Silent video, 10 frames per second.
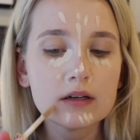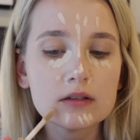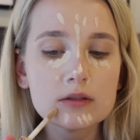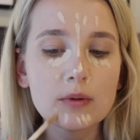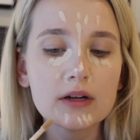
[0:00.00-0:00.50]

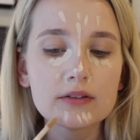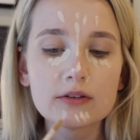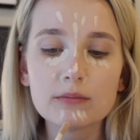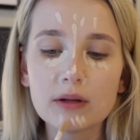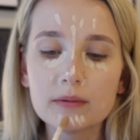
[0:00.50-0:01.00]
spots
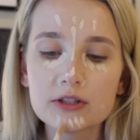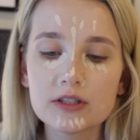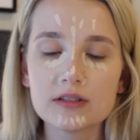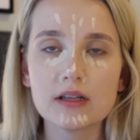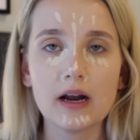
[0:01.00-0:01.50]
or
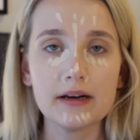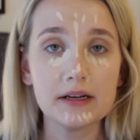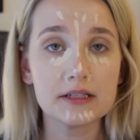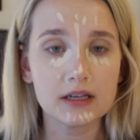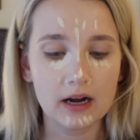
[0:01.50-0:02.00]
blemishes that I
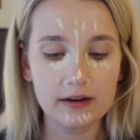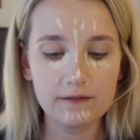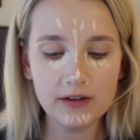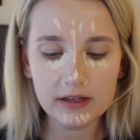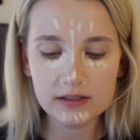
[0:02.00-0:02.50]
need to kind of
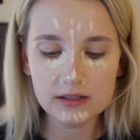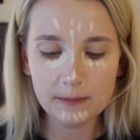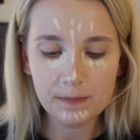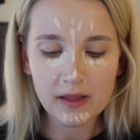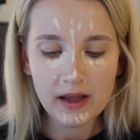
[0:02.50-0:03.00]
fix.
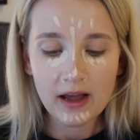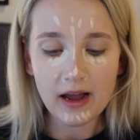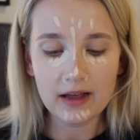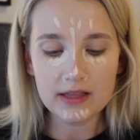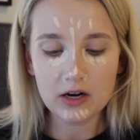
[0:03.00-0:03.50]

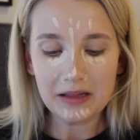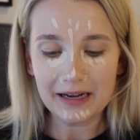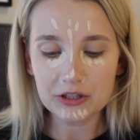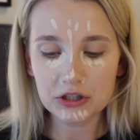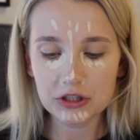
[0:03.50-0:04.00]
And then I'll
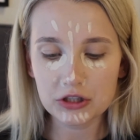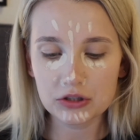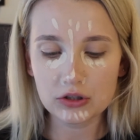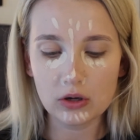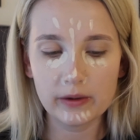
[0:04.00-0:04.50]
actually
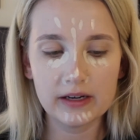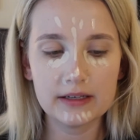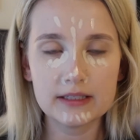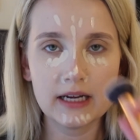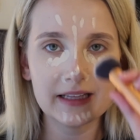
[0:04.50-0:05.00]
just go in
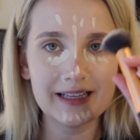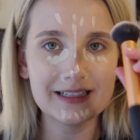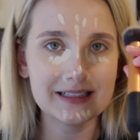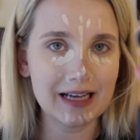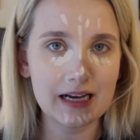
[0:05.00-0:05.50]
and take the
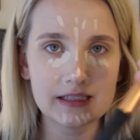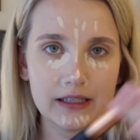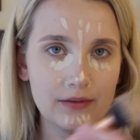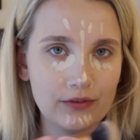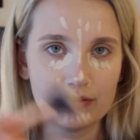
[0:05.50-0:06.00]
exact
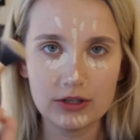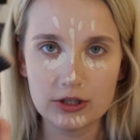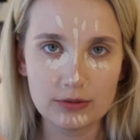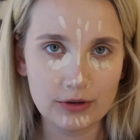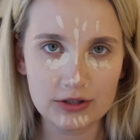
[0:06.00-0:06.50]
same
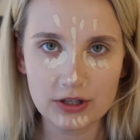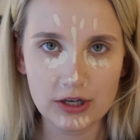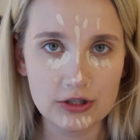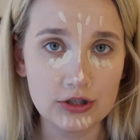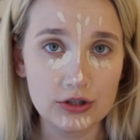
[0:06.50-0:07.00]
foundation brush that
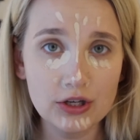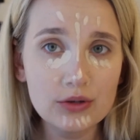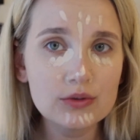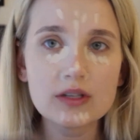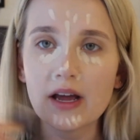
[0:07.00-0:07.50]
I just
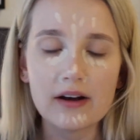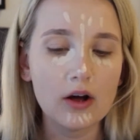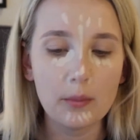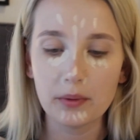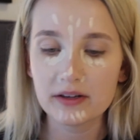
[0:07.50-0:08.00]
used and
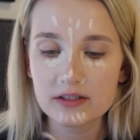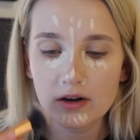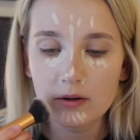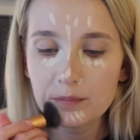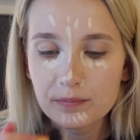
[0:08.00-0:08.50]
I'll blend it
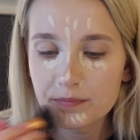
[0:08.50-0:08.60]
all.